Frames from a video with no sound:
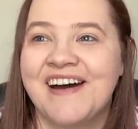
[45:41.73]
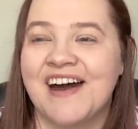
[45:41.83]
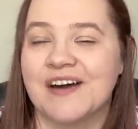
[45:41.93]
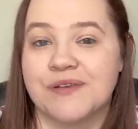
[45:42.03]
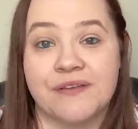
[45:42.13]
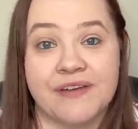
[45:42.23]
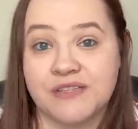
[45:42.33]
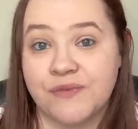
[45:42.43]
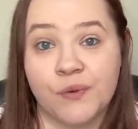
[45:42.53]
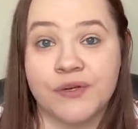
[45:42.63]
uh, we
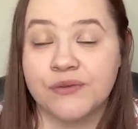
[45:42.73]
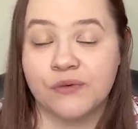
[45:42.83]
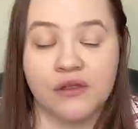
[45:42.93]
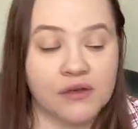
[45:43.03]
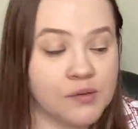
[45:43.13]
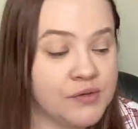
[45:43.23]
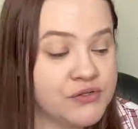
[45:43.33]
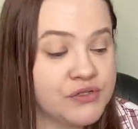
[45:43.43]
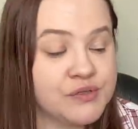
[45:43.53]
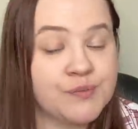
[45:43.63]
fast forward through all the
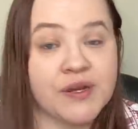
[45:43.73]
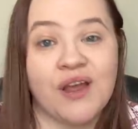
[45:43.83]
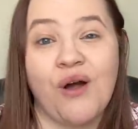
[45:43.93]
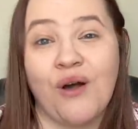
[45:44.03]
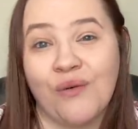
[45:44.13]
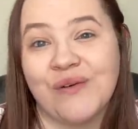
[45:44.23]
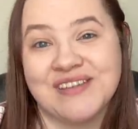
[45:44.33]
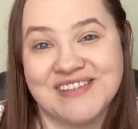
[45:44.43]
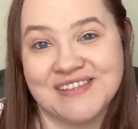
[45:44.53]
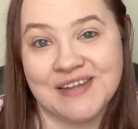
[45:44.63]
commercials, but I always
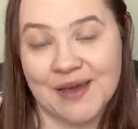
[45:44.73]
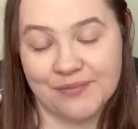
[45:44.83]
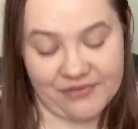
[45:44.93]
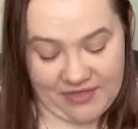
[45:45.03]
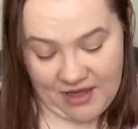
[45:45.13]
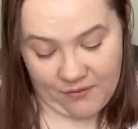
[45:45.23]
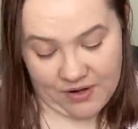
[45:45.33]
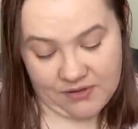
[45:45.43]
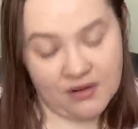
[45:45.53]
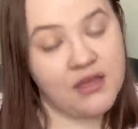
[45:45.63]
stop for that
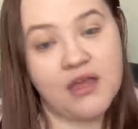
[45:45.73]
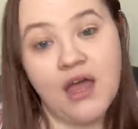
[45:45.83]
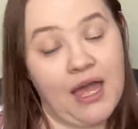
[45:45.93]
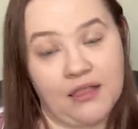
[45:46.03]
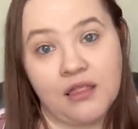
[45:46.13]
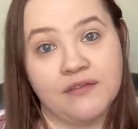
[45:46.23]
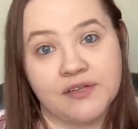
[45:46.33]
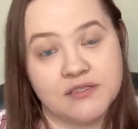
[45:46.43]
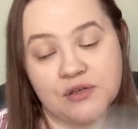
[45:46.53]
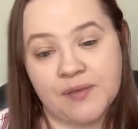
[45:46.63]
one. I love it
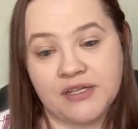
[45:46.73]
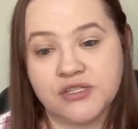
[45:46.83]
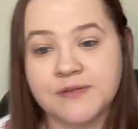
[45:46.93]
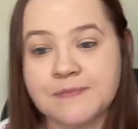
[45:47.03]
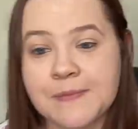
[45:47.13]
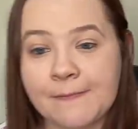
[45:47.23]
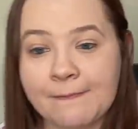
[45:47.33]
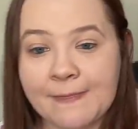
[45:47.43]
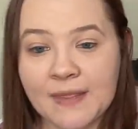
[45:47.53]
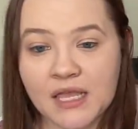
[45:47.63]
so much.
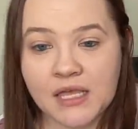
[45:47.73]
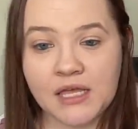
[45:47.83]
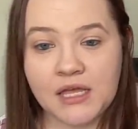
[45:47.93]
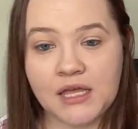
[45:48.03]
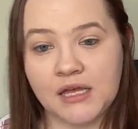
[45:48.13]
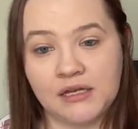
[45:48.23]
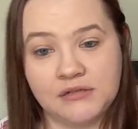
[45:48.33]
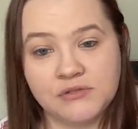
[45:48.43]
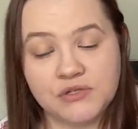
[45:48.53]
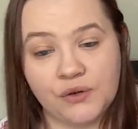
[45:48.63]
Uh,
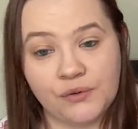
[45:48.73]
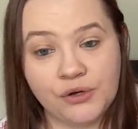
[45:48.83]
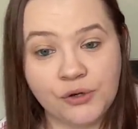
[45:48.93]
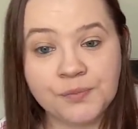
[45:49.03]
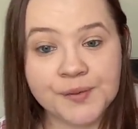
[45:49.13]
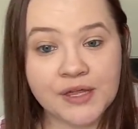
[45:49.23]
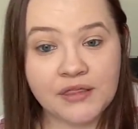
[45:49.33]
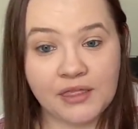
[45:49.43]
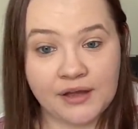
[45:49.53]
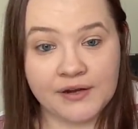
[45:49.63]
so Hoop,
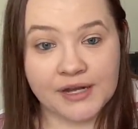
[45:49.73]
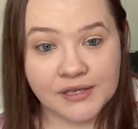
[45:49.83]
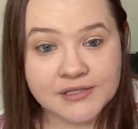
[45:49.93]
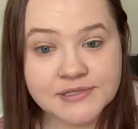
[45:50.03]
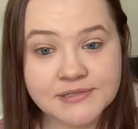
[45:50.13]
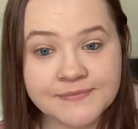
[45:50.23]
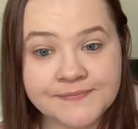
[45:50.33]
there it is.